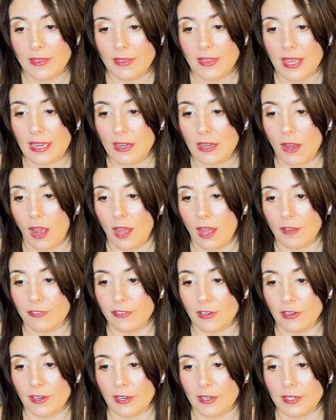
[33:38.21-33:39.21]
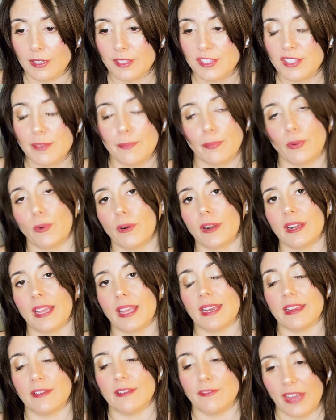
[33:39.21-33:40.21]
that can offer support
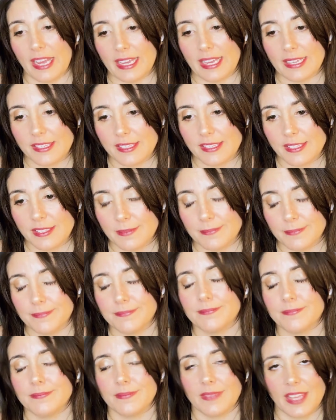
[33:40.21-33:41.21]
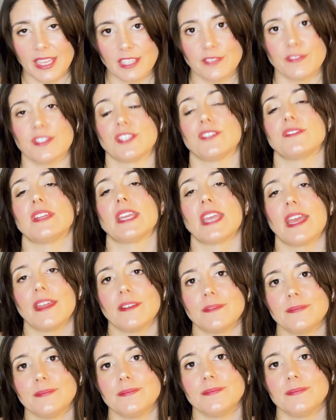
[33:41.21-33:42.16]
and advice. Thanks for tuning in.